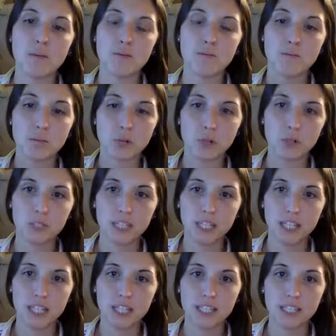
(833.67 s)

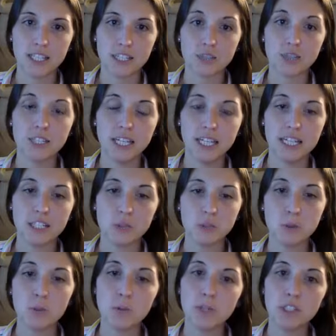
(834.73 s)
protein that you need is
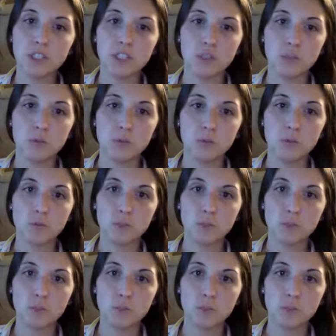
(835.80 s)
1.2 to